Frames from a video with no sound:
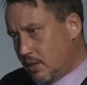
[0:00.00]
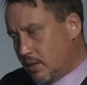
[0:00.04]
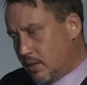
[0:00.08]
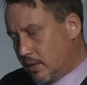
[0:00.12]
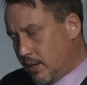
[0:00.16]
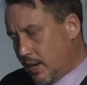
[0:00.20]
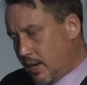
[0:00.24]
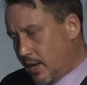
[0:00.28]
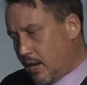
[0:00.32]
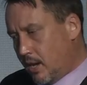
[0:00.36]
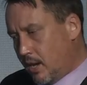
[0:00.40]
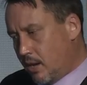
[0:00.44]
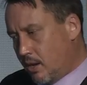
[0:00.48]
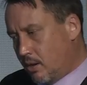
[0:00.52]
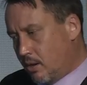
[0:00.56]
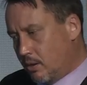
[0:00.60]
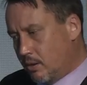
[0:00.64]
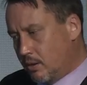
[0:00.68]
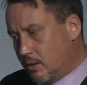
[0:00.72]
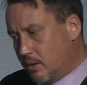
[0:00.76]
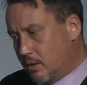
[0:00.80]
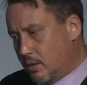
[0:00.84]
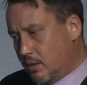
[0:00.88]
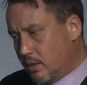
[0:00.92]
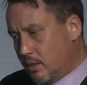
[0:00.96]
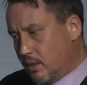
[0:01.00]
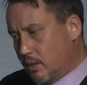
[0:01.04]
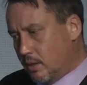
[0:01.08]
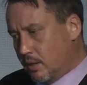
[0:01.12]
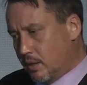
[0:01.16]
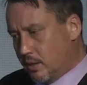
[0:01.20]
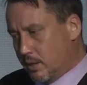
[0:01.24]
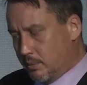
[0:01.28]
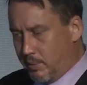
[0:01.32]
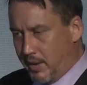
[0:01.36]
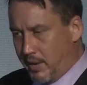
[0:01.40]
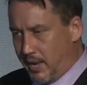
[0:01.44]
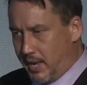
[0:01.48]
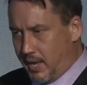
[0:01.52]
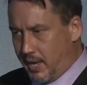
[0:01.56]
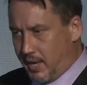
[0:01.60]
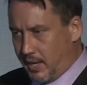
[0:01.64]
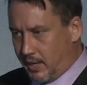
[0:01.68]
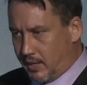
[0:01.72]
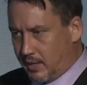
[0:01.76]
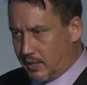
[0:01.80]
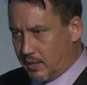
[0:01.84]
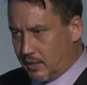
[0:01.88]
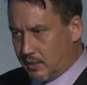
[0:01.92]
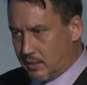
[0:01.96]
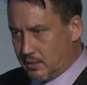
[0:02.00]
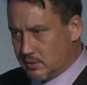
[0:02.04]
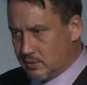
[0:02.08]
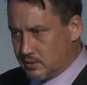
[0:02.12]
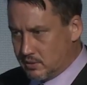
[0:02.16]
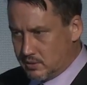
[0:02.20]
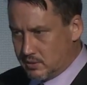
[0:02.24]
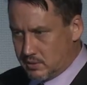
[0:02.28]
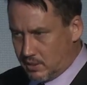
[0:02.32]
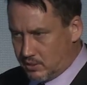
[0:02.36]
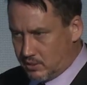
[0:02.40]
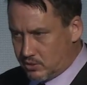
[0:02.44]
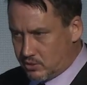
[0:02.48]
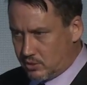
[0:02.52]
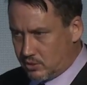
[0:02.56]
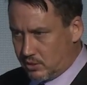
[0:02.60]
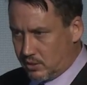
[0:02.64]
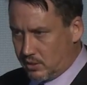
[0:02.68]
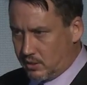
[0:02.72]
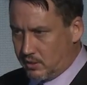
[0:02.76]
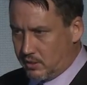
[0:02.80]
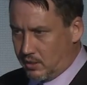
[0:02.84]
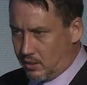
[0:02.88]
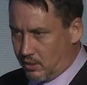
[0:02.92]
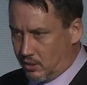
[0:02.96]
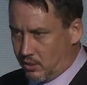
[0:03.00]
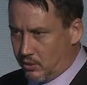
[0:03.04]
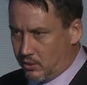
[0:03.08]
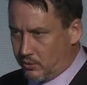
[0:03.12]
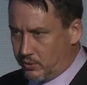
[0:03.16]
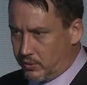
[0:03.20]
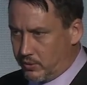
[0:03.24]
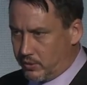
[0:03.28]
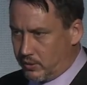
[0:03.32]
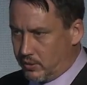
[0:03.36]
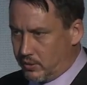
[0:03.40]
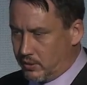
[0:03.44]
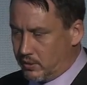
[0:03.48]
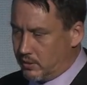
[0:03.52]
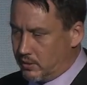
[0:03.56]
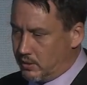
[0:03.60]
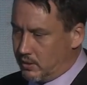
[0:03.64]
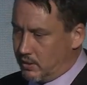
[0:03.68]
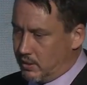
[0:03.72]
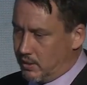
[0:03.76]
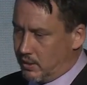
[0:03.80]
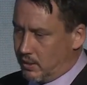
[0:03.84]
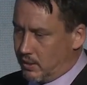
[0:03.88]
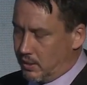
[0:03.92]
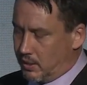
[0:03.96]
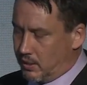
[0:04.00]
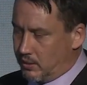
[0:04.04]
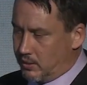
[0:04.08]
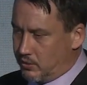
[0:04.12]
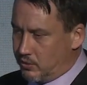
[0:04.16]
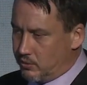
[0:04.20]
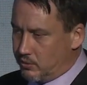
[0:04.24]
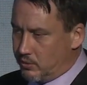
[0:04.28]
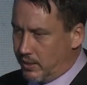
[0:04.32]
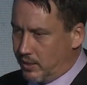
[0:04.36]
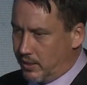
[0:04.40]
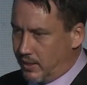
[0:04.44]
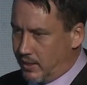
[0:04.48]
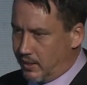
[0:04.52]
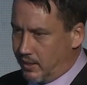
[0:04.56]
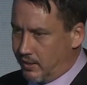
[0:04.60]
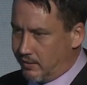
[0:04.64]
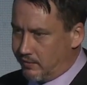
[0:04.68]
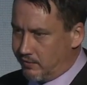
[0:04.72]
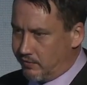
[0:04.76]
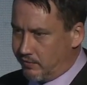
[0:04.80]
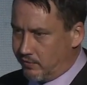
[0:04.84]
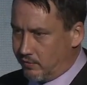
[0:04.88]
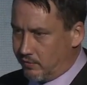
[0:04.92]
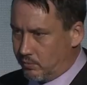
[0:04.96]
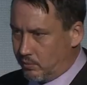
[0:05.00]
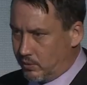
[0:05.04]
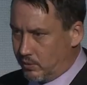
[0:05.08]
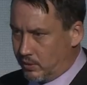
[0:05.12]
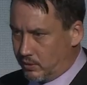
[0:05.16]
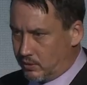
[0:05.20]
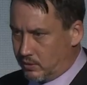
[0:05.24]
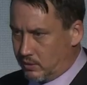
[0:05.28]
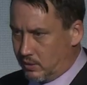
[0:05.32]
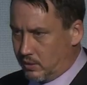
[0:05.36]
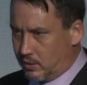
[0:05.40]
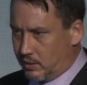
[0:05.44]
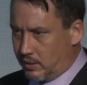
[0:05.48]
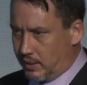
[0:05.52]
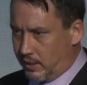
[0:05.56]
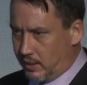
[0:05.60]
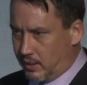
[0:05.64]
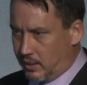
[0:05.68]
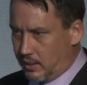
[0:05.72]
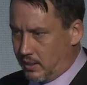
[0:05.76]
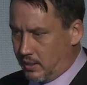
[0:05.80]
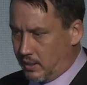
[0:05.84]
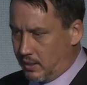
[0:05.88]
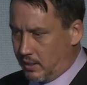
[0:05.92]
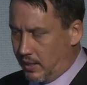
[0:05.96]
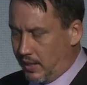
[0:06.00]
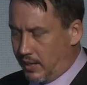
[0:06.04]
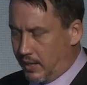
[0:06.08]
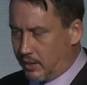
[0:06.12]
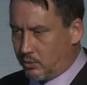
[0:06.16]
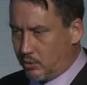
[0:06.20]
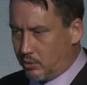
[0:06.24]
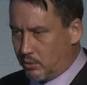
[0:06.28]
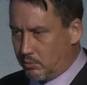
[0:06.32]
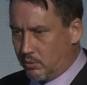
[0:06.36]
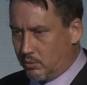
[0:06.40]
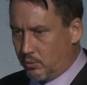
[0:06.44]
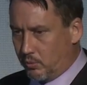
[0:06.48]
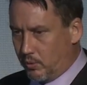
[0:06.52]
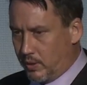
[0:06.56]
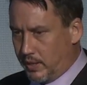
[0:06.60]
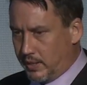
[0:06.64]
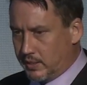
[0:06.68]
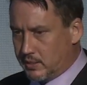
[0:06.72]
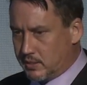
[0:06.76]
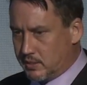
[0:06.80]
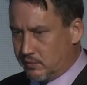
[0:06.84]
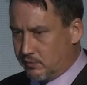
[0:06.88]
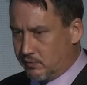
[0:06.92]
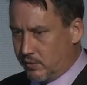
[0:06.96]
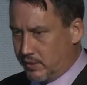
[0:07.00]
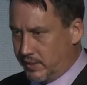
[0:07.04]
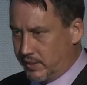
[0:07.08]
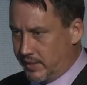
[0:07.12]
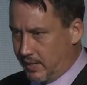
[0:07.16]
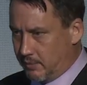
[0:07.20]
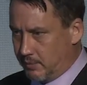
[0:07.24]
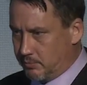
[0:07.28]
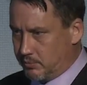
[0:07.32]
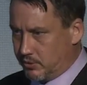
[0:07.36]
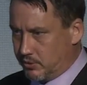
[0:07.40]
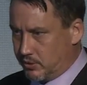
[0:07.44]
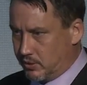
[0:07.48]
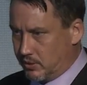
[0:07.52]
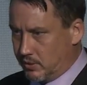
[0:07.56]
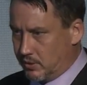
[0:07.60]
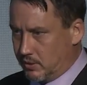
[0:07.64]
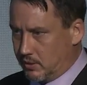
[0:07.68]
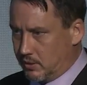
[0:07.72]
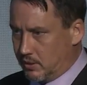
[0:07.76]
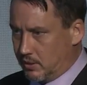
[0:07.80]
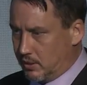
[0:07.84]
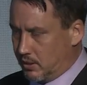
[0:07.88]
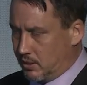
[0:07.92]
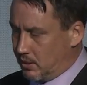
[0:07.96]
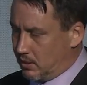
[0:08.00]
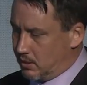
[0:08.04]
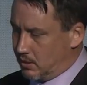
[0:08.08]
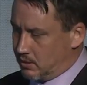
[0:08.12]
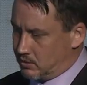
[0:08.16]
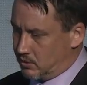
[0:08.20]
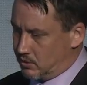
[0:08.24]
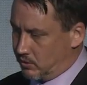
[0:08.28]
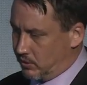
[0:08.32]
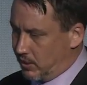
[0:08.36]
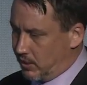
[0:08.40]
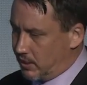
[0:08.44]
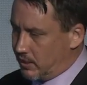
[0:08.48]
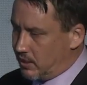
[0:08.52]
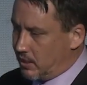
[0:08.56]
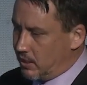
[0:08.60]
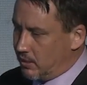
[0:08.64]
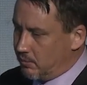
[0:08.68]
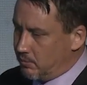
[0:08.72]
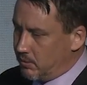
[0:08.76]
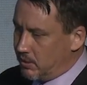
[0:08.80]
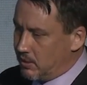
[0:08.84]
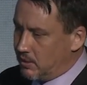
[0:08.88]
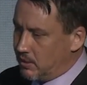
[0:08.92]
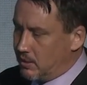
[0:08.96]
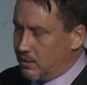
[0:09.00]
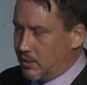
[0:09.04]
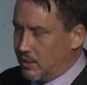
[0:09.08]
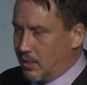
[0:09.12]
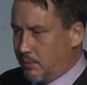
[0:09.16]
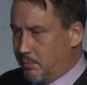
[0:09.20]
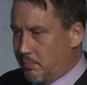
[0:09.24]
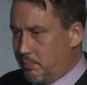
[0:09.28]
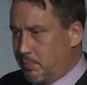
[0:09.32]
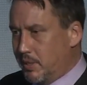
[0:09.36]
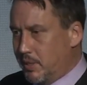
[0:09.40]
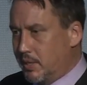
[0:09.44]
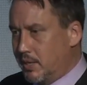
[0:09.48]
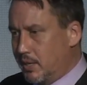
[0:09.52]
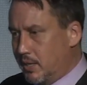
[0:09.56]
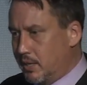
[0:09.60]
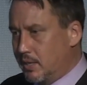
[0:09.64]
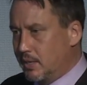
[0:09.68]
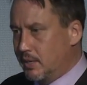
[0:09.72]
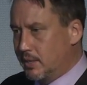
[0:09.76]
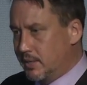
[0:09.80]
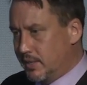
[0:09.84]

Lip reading: Now, the bank is essentially the owner, and you have what are called equitable rights of redemption. So they come in and they bid in a